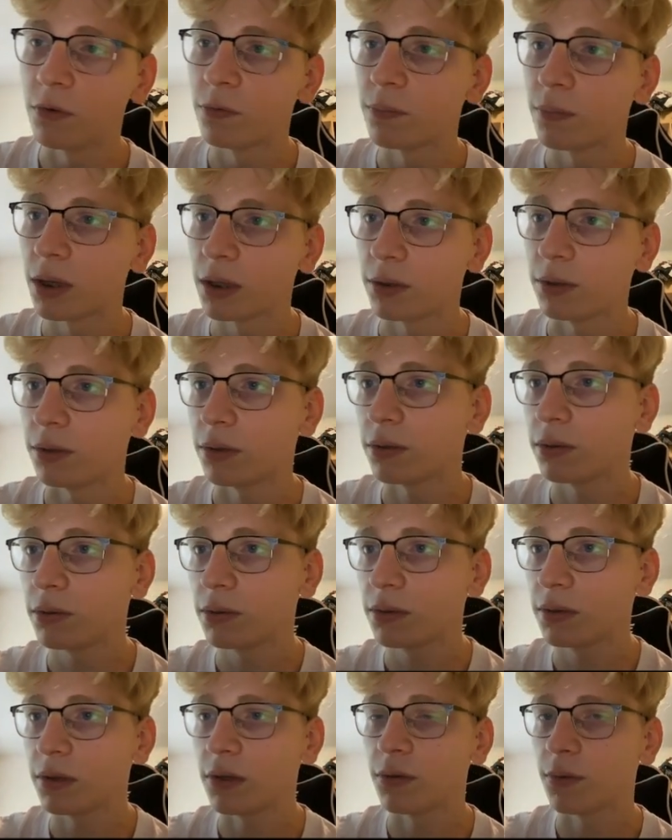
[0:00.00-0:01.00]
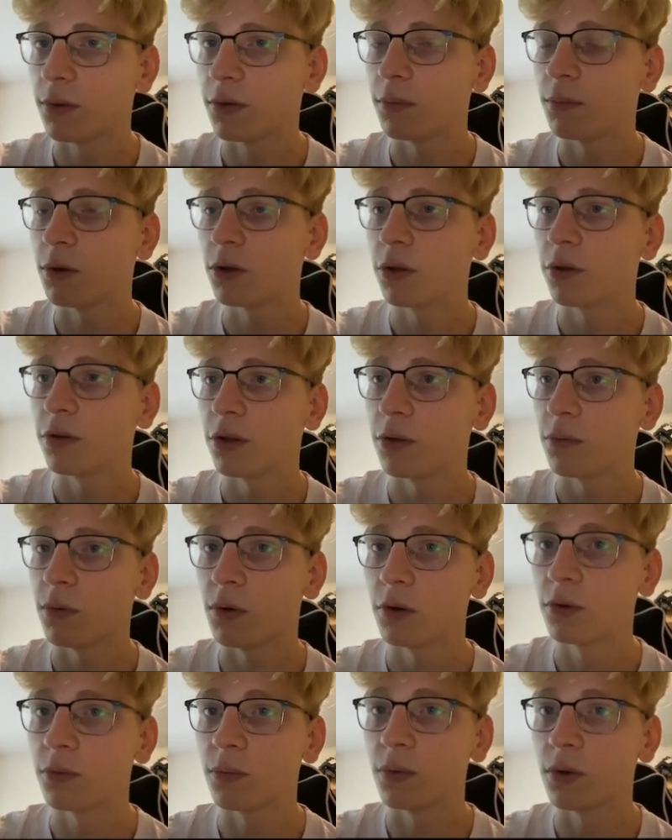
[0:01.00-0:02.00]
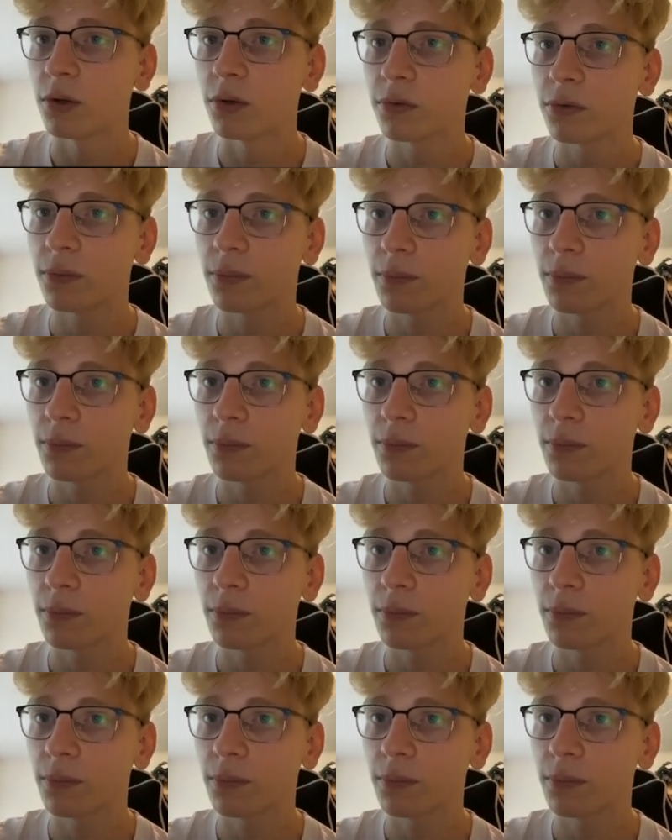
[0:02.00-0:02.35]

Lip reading: money. That's how the modern day world works.